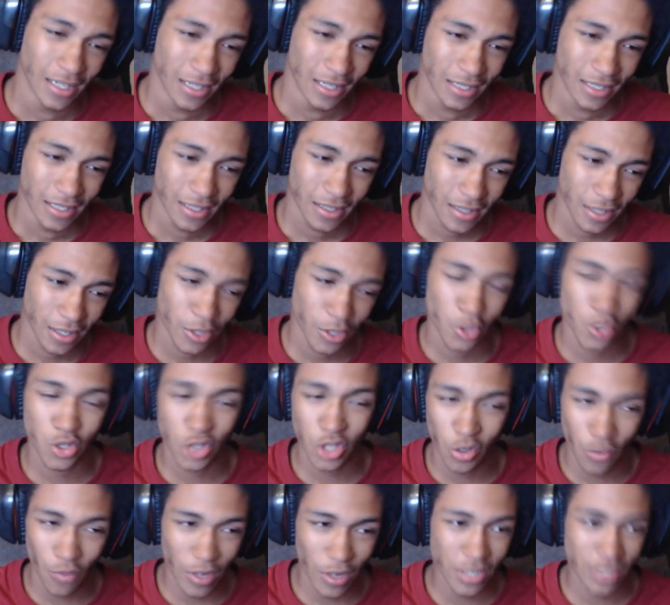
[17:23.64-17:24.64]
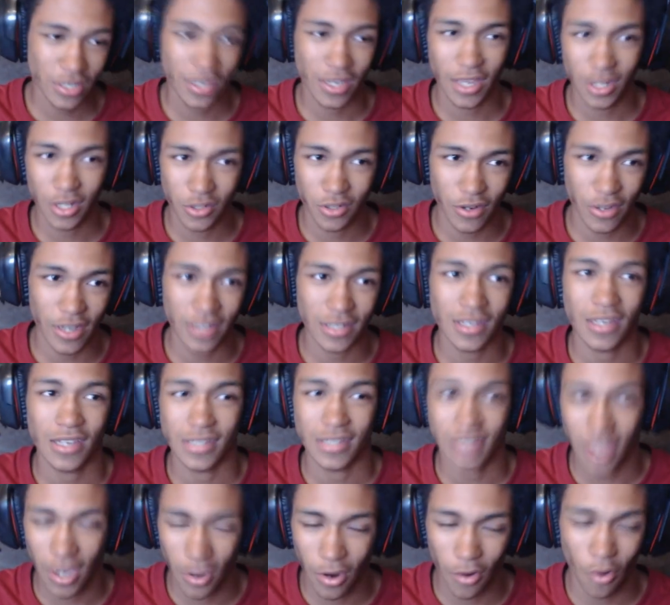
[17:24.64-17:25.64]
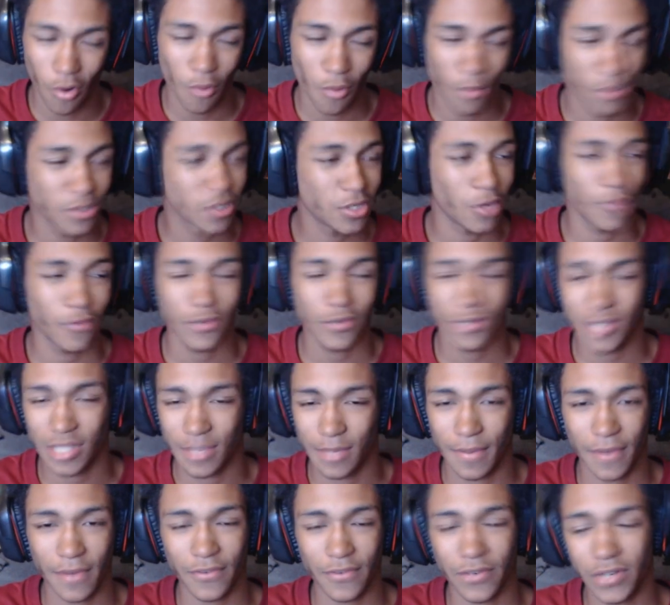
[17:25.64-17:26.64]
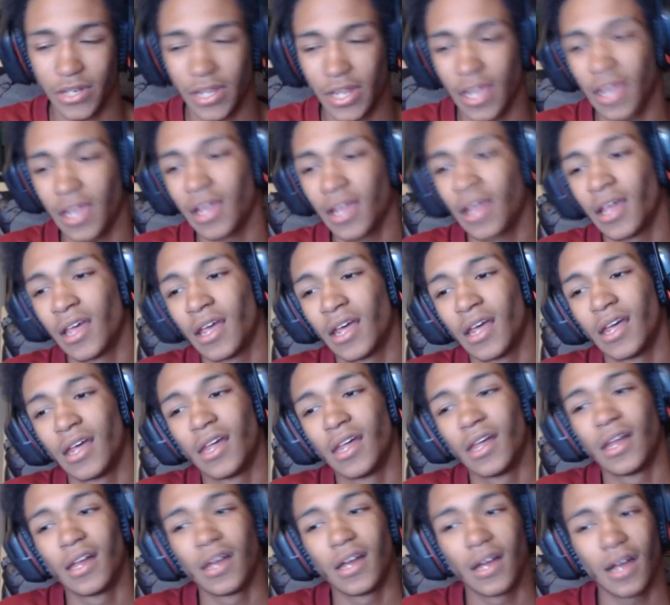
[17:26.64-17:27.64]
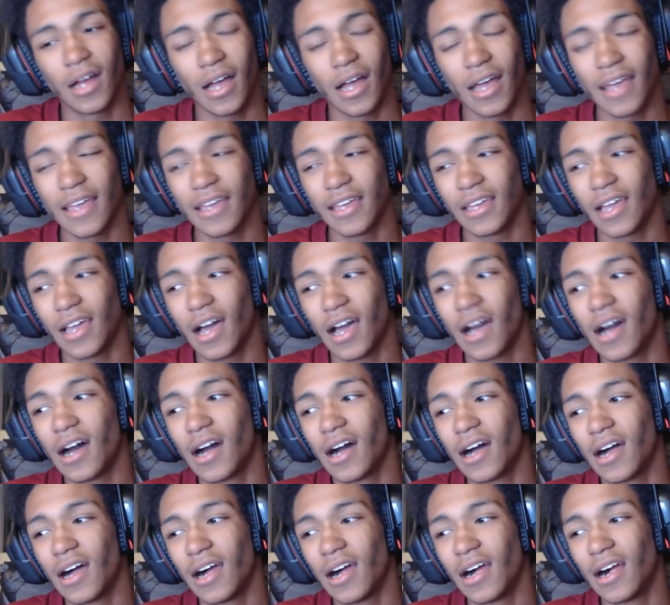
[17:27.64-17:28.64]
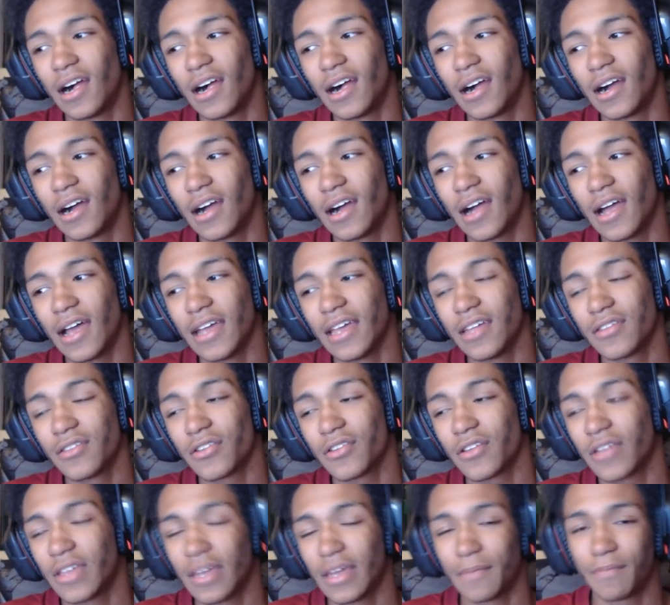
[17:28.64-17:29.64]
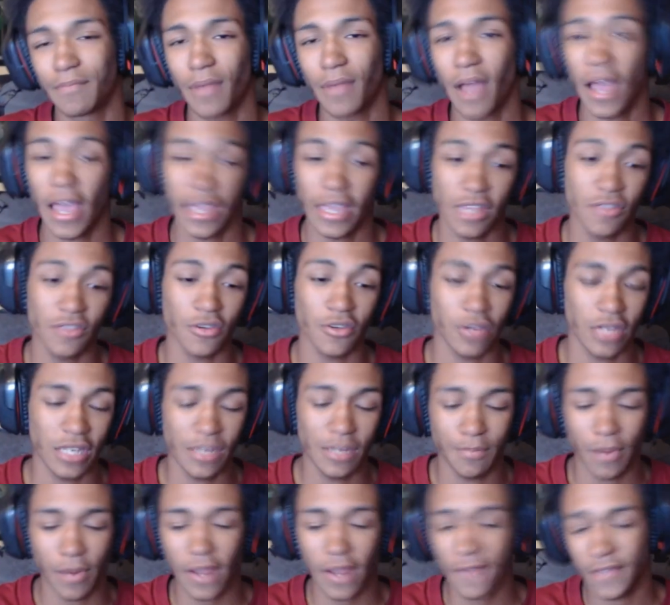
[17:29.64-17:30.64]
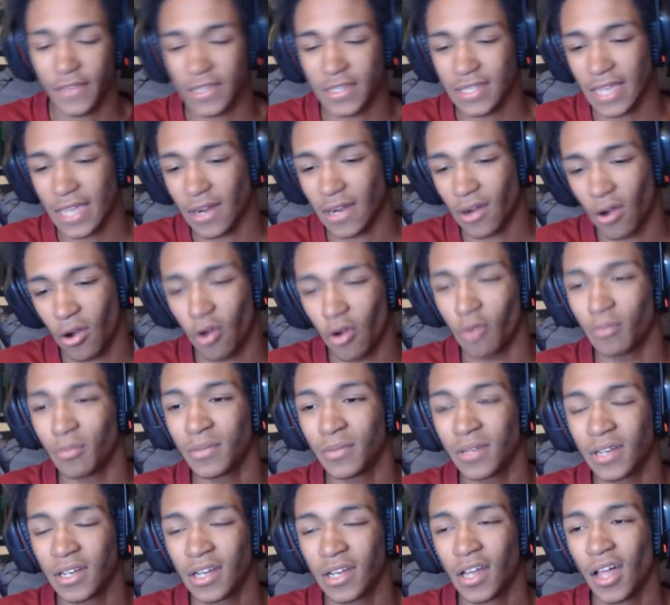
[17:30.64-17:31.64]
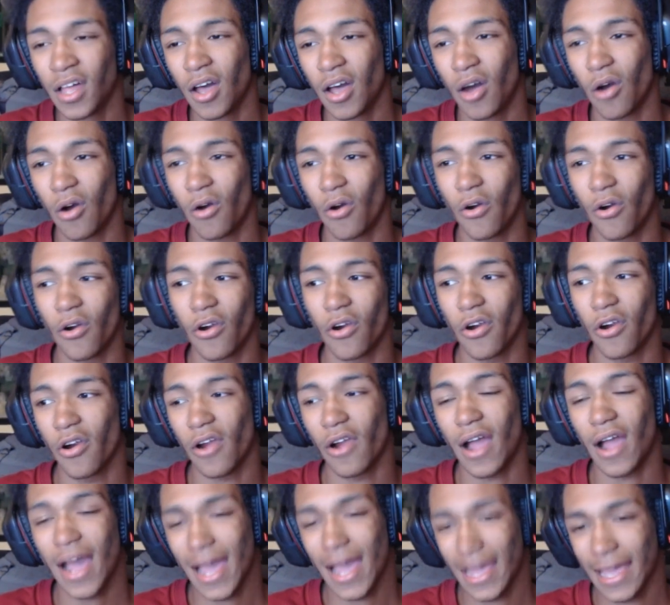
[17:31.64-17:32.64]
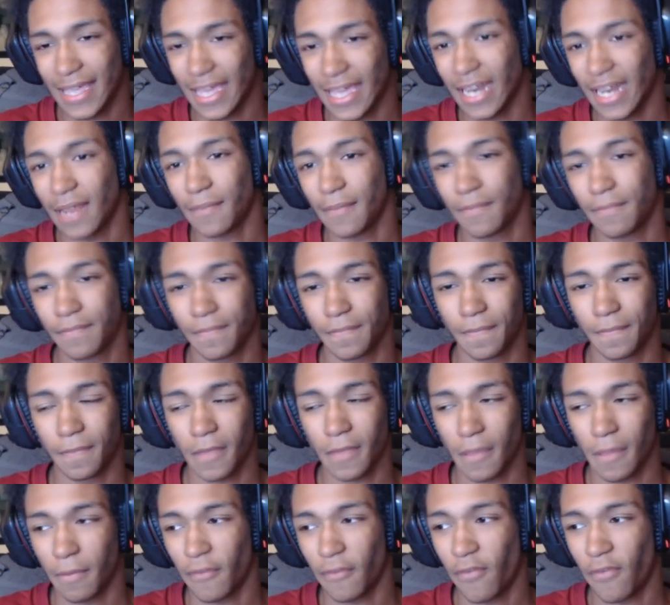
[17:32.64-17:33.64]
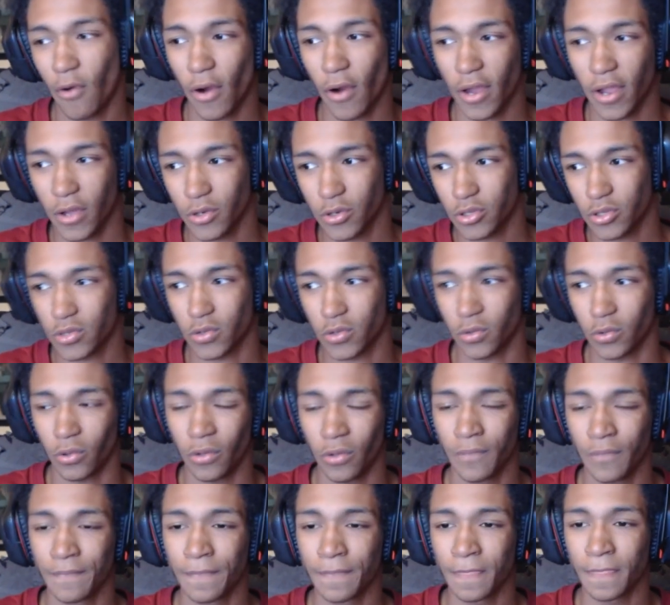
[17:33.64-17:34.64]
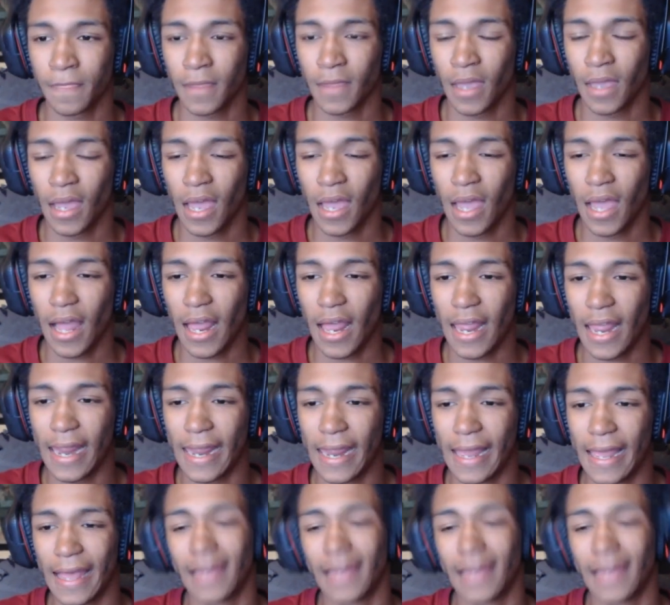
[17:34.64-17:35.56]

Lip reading: I usually rush to get dressed because I almost oversleep every day. I either eat breakfast at home, or I get it before I go to school. And